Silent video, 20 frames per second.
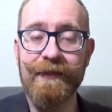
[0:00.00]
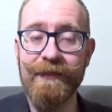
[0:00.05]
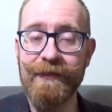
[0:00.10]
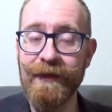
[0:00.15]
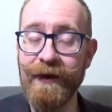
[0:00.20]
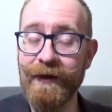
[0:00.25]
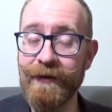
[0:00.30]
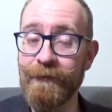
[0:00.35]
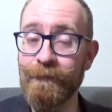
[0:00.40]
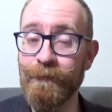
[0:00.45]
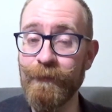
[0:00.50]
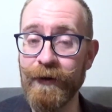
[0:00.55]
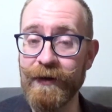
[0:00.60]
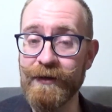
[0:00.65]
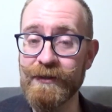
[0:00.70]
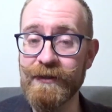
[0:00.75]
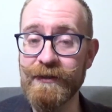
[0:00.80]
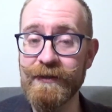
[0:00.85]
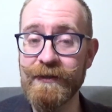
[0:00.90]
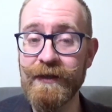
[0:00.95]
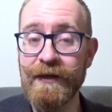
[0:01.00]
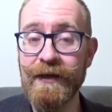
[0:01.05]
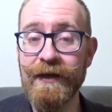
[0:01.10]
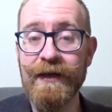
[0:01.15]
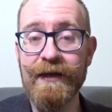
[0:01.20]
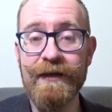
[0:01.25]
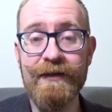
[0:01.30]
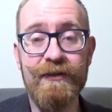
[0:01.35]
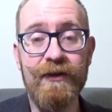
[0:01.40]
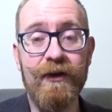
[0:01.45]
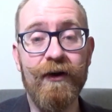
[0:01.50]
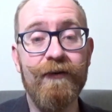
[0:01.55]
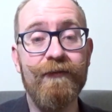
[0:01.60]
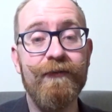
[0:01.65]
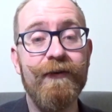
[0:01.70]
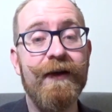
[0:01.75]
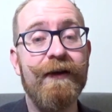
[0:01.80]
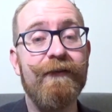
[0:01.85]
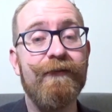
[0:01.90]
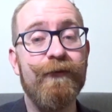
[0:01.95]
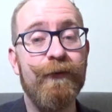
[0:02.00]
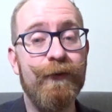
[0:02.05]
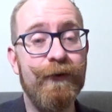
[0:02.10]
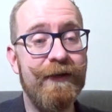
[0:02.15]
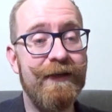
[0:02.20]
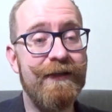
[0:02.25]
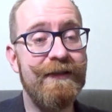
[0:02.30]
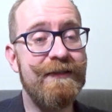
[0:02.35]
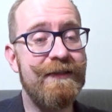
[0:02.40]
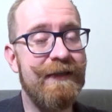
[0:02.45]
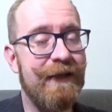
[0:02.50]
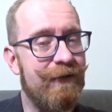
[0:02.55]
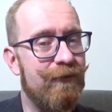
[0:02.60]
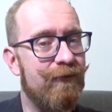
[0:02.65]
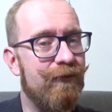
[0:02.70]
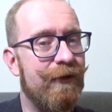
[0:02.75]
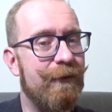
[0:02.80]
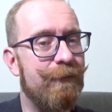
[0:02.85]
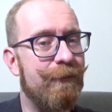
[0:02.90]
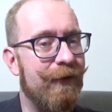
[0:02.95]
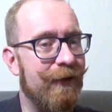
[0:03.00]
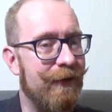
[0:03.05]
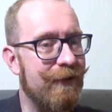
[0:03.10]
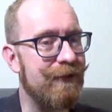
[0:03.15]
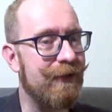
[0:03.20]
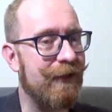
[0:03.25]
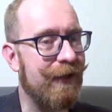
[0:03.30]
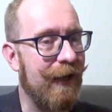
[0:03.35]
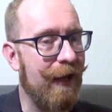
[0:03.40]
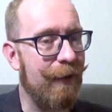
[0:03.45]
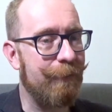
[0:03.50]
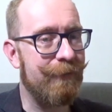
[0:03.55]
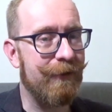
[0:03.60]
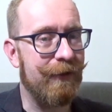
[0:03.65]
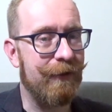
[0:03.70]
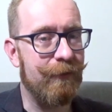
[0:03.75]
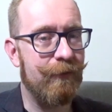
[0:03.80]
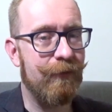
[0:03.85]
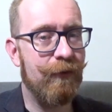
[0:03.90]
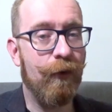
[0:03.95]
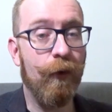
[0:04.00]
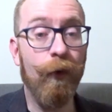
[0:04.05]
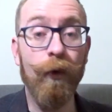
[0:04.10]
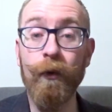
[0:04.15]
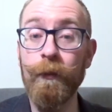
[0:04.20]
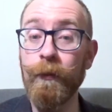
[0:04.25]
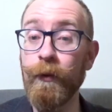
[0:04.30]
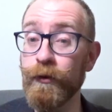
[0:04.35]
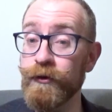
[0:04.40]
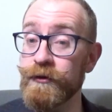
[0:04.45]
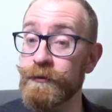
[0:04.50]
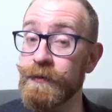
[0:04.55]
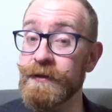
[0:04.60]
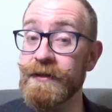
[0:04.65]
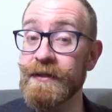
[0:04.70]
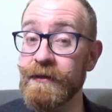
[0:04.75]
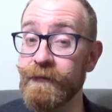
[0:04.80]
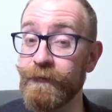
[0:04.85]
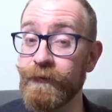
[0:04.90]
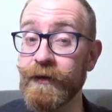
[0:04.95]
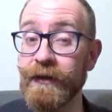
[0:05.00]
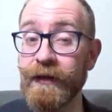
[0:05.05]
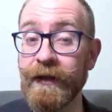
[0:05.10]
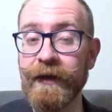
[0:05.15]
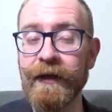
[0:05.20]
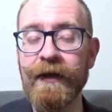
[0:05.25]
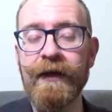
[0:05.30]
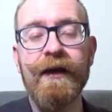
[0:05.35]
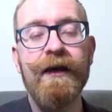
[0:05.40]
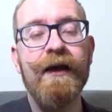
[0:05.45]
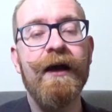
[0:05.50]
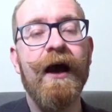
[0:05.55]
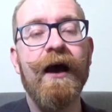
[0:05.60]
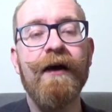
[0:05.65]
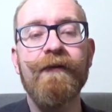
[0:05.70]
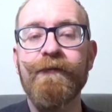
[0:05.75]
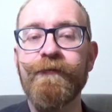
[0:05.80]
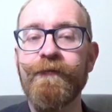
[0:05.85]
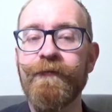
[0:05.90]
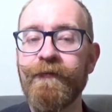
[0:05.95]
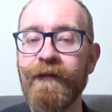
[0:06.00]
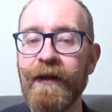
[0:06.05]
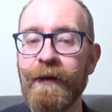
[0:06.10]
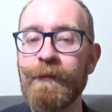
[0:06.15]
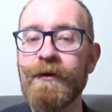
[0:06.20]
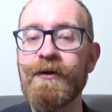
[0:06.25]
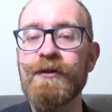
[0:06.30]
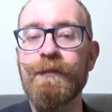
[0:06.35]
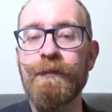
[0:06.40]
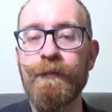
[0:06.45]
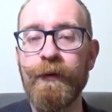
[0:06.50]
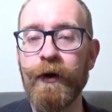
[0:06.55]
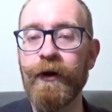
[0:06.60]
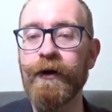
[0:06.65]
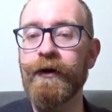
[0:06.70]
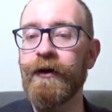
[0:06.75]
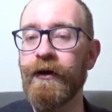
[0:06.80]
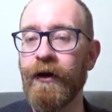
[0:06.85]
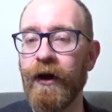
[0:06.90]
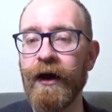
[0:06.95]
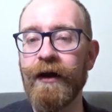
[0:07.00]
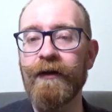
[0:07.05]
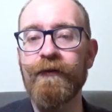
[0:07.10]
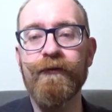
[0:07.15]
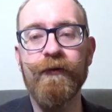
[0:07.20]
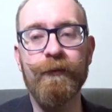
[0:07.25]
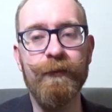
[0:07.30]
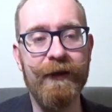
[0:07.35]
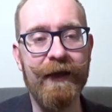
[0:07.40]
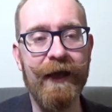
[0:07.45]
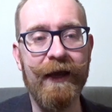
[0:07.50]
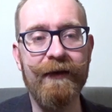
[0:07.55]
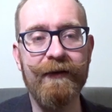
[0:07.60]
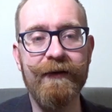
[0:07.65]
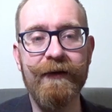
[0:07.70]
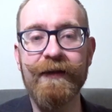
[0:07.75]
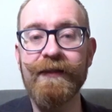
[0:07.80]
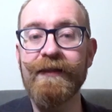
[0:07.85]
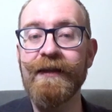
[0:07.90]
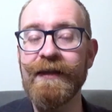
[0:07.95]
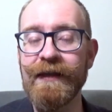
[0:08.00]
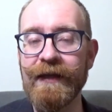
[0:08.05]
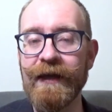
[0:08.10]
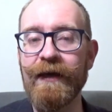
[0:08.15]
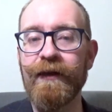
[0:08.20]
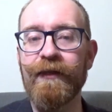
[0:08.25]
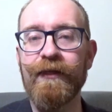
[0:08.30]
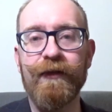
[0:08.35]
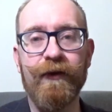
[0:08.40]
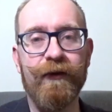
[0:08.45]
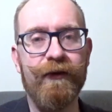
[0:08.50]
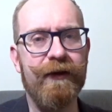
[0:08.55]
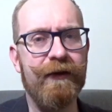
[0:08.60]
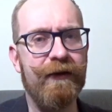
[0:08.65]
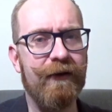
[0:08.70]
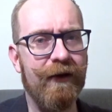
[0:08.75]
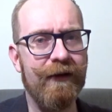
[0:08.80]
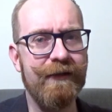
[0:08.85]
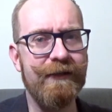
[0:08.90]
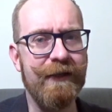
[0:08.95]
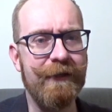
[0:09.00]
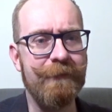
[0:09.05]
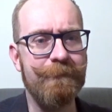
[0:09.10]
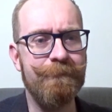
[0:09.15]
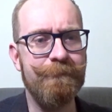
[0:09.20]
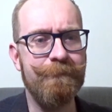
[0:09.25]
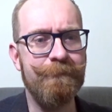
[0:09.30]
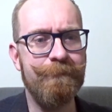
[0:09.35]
That impression is of a 14th century militia captain, or more specifically, a Flemish burgher knight from Ghent in the year 1390.